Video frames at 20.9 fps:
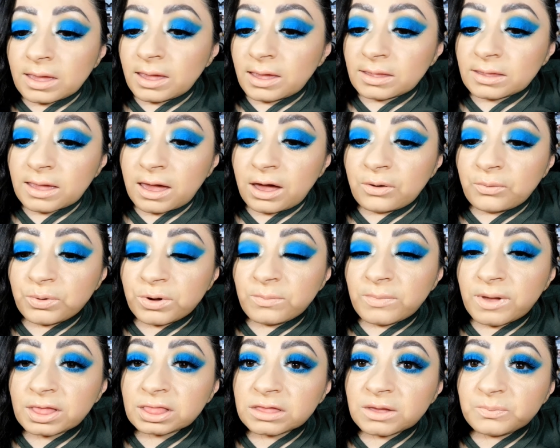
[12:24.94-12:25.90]
And now for
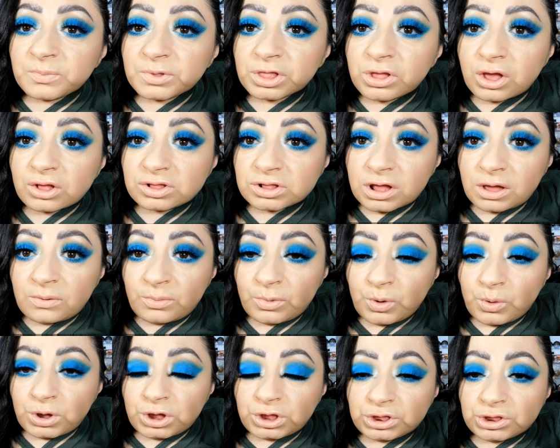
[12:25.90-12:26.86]
my lip gloss, I'm
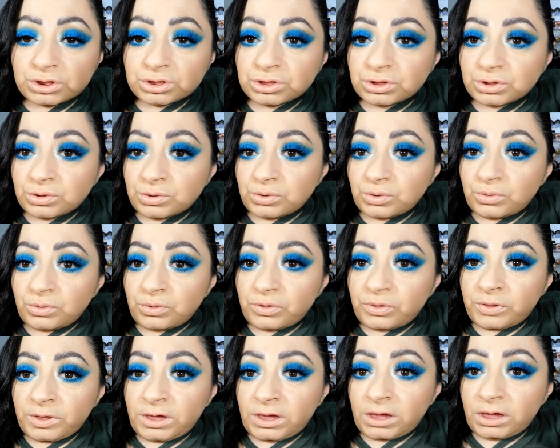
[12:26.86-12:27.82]
going to do
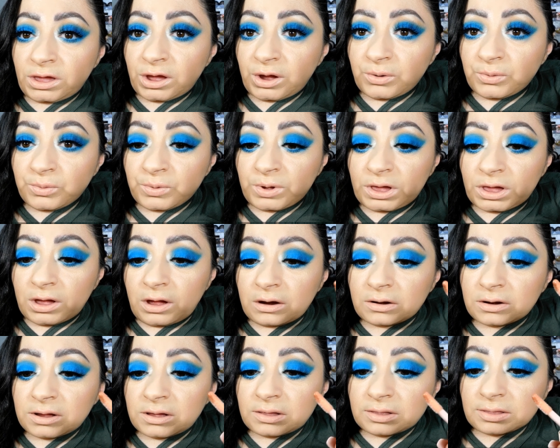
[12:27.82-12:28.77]
the
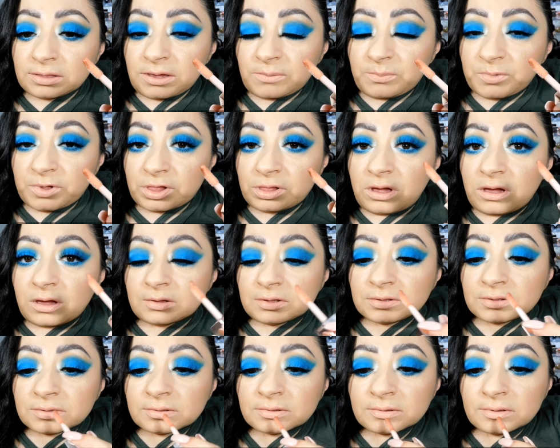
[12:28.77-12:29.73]
Rihanna lip
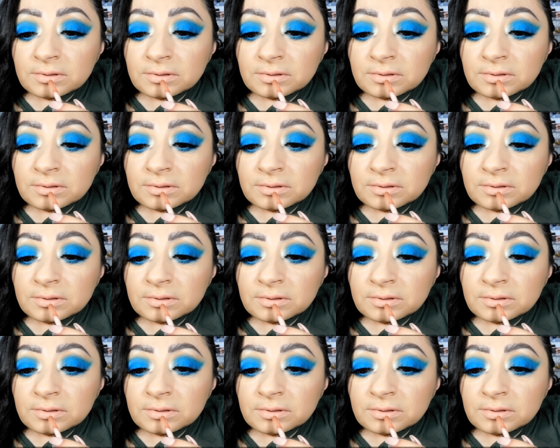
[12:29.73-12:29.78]
gloss.